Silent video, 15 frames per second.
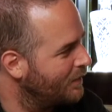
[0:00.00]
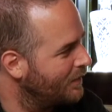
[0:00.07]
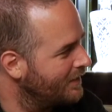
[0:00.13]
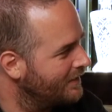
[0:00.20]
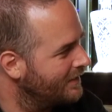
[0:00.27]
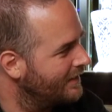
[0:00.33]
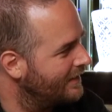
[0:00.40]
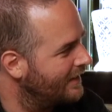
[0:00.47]

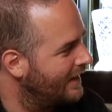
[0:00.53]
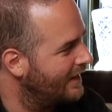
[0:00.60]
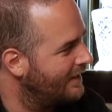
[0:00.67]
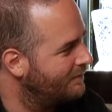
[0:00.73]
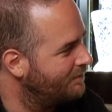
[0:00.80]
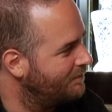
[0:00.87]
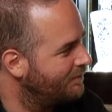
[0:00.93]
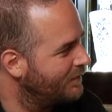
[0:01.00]
What
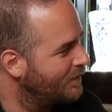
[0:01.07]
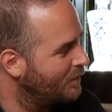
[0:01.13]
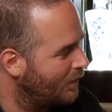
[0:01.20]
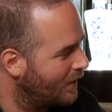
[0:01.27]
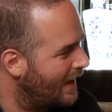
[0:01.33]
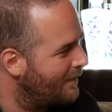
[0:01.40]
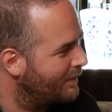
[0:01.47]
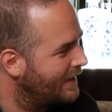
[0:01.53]

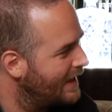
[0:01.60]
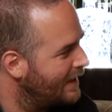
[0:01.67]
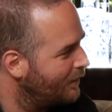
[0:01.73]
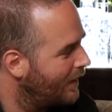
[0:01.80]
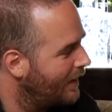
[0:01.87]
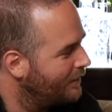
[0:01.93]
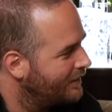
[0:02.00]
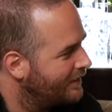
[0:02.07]
happened there?
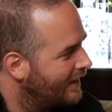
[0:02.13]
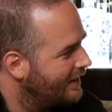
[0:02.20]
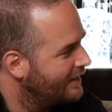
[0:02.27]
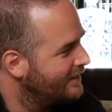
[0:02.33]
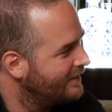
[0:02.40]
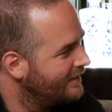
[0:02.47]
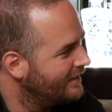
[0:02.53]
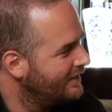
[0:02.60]
Why
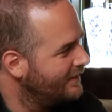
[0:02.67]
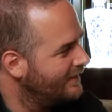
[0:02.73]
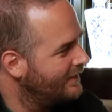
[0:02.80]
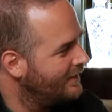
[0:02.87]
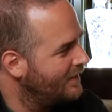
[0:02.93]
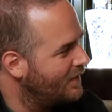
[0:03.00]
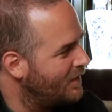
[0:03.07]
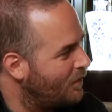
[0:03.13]

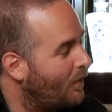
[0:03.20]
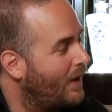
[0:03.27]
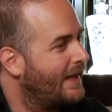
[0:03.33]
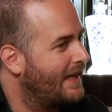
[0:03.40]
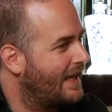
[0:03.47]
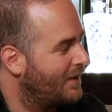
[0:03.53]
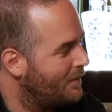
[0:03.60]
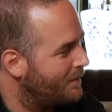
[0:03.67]

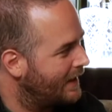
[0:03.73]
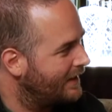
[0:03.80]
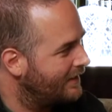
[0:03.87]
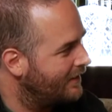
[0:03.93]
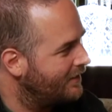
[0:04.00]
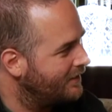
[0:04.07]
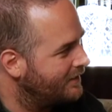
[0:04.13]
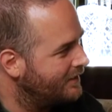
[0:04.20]
did that not make it on?